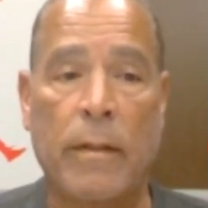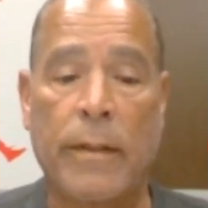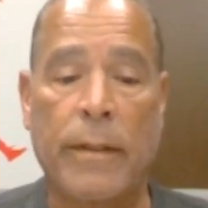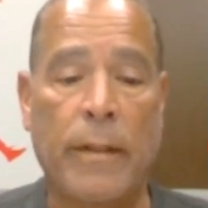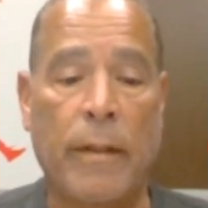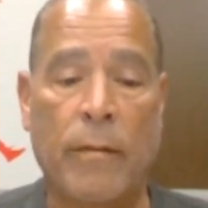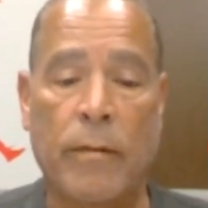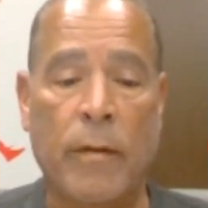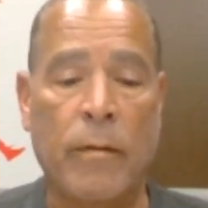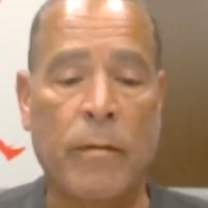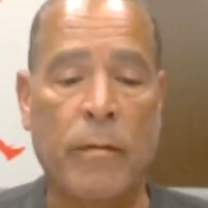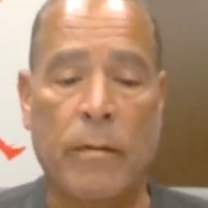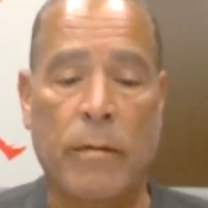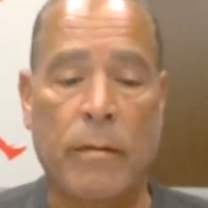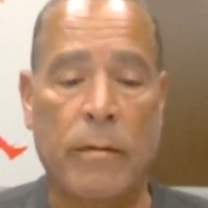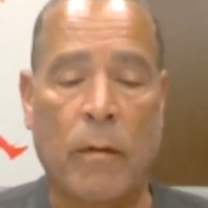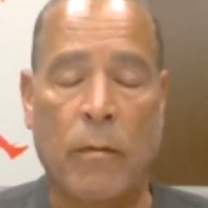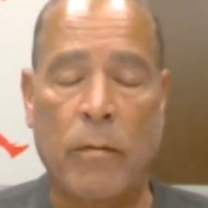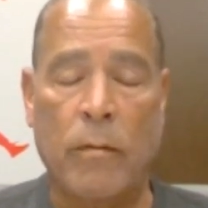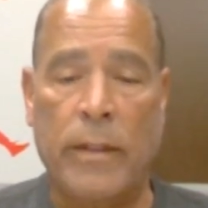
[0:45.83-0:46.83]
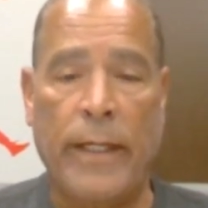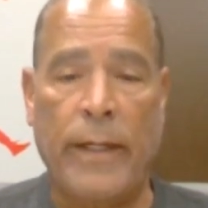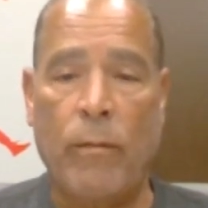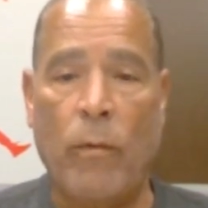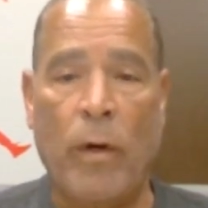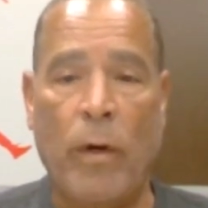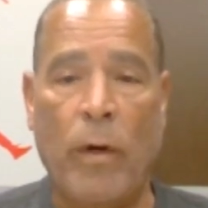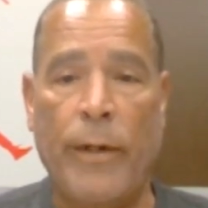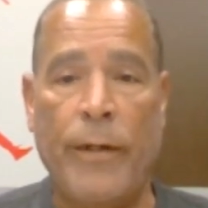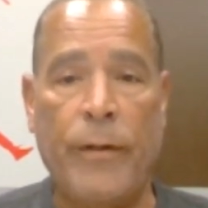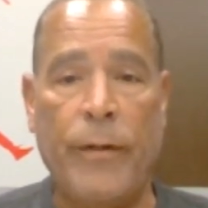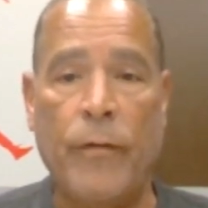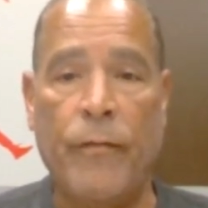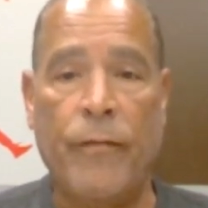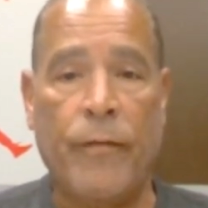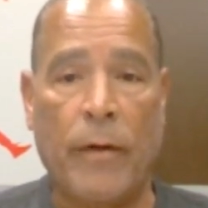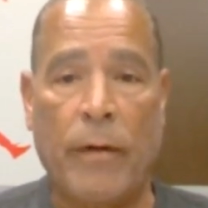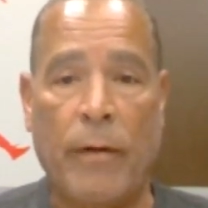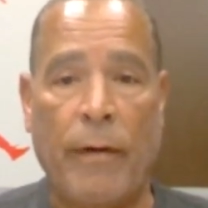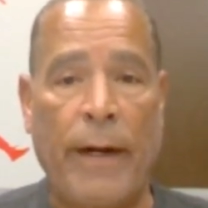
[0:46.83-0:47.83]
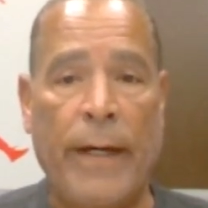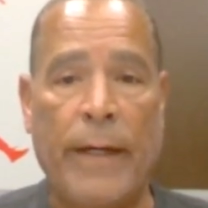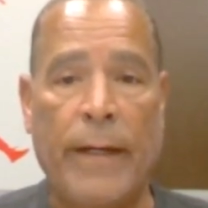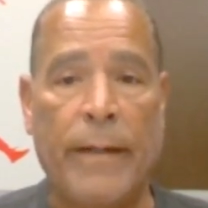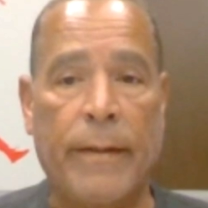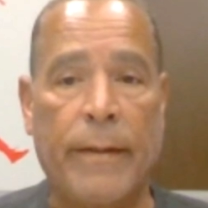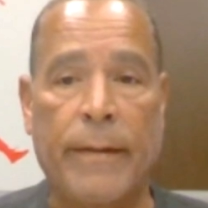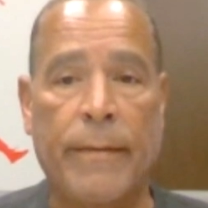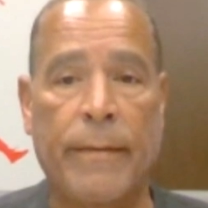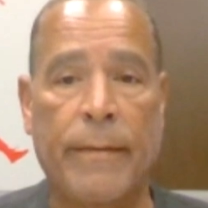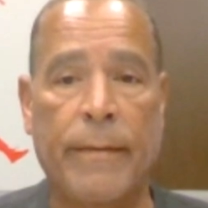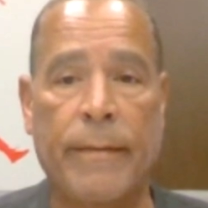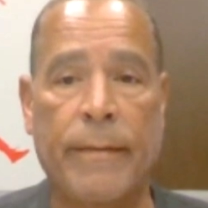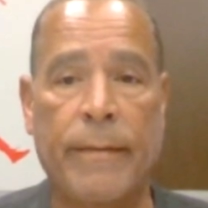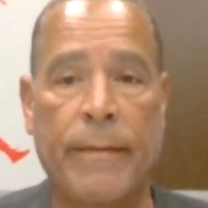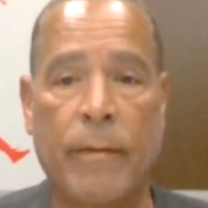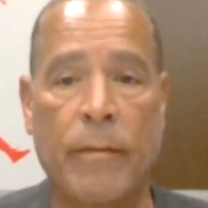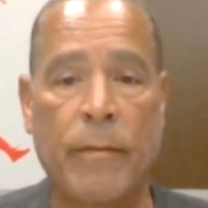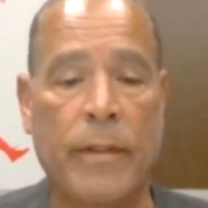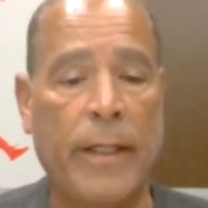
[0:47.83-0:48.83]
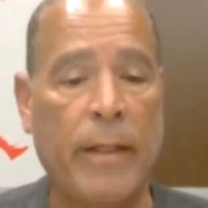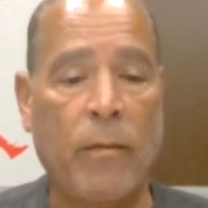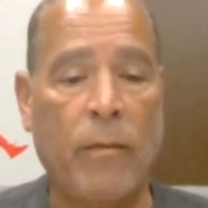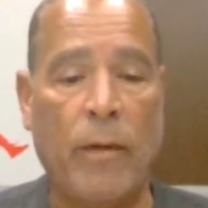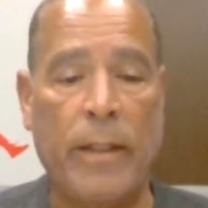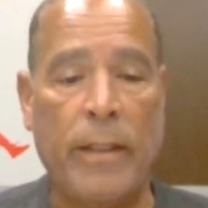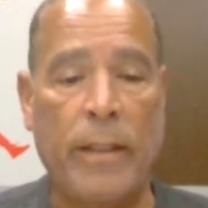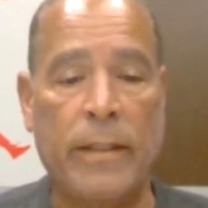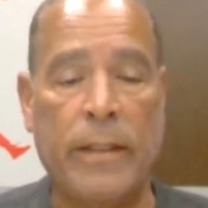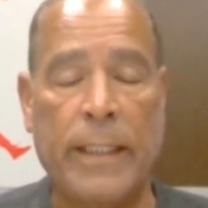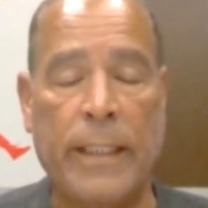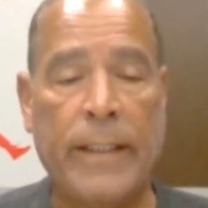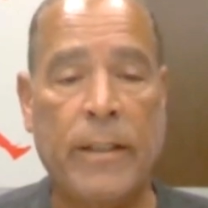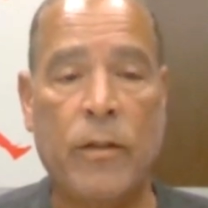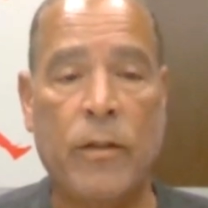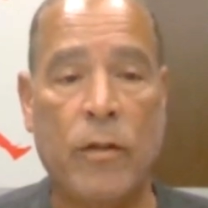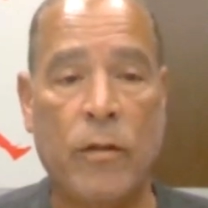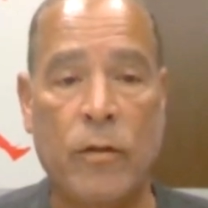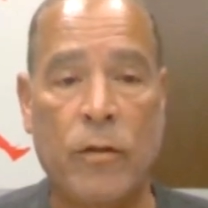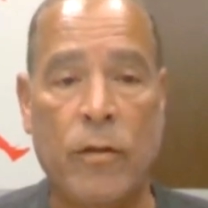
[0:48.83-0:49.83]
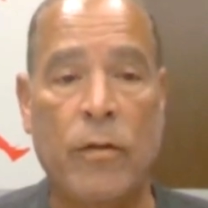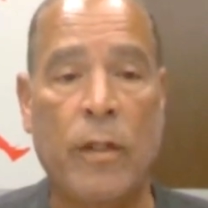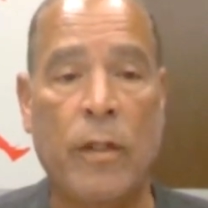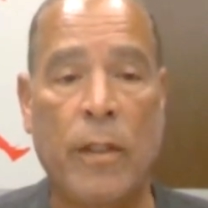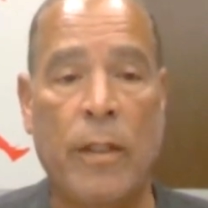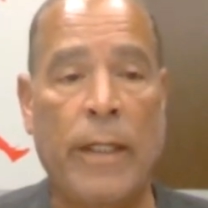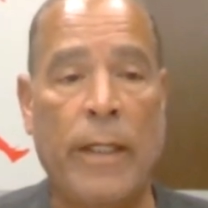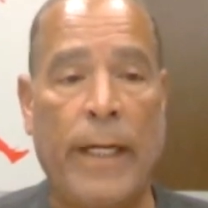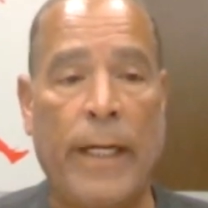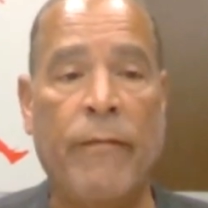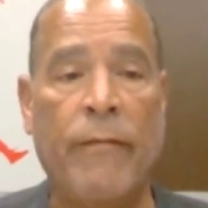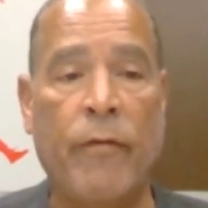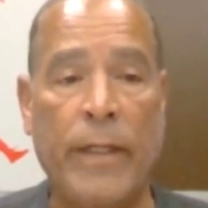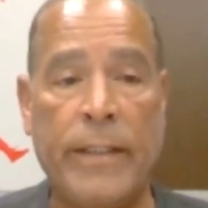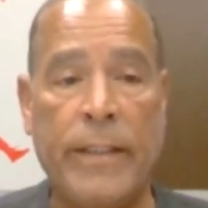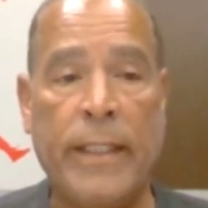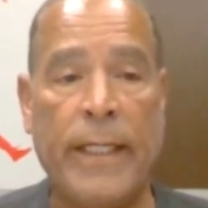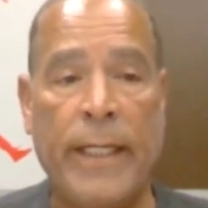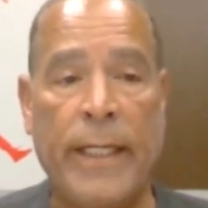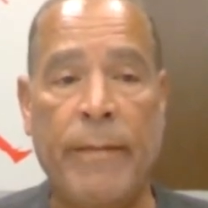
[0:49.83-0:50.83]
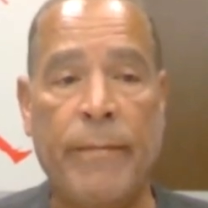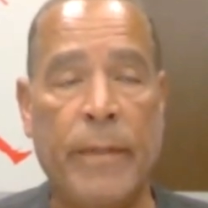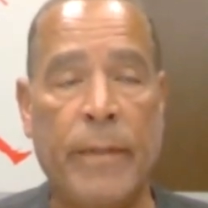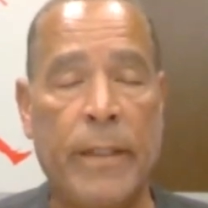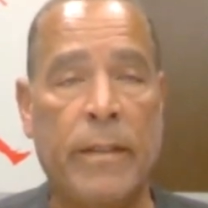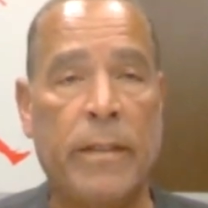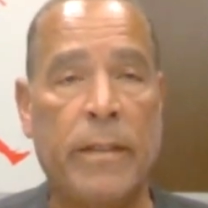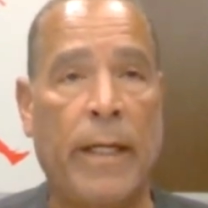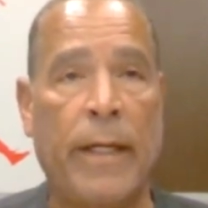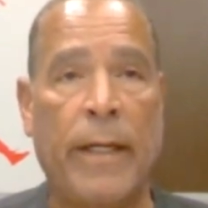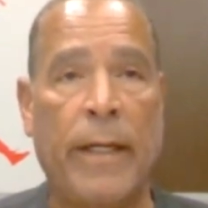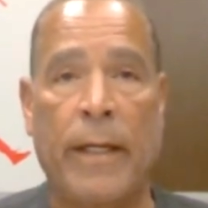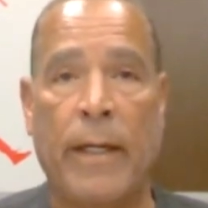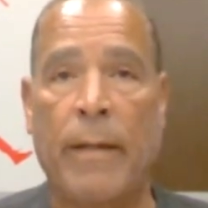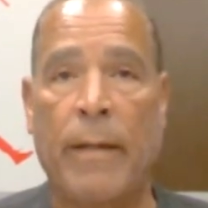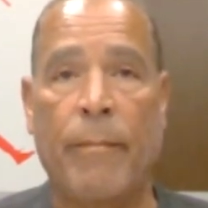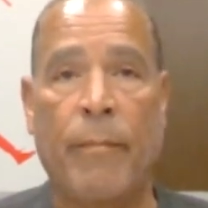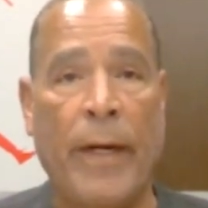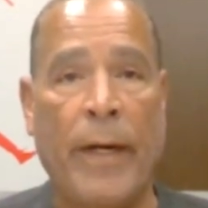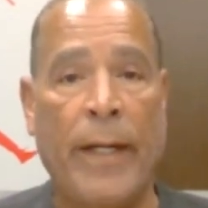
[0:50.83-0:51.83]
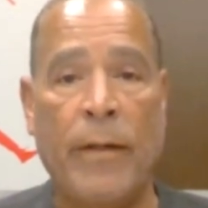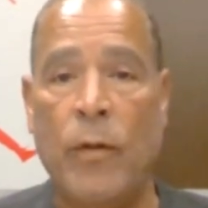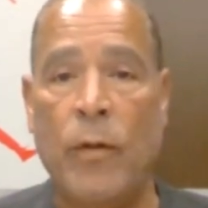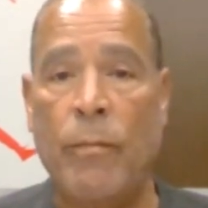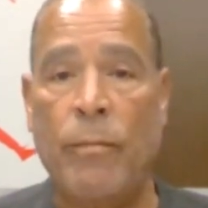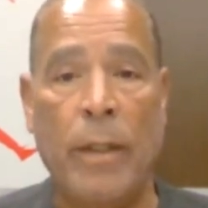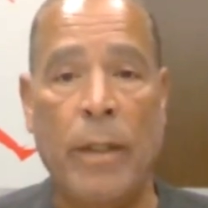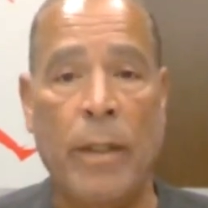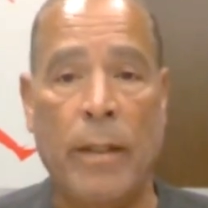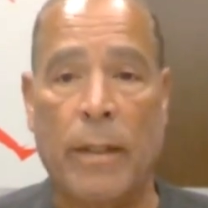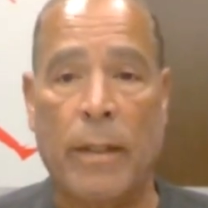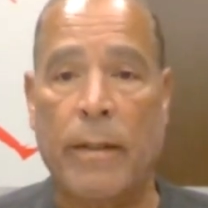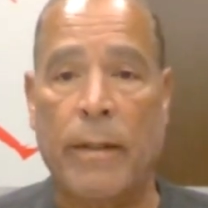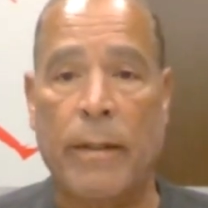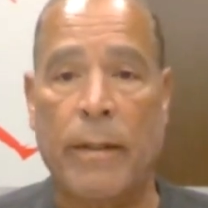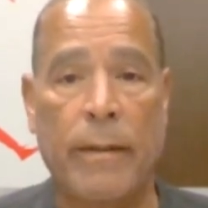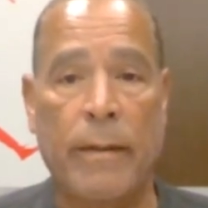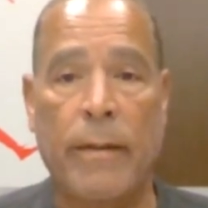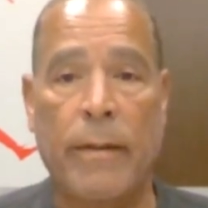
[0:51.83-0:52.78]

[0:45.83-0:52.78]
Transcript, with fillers: You know, don't take what we do for granted. Don't take what these kids are. Every team is a brand new book.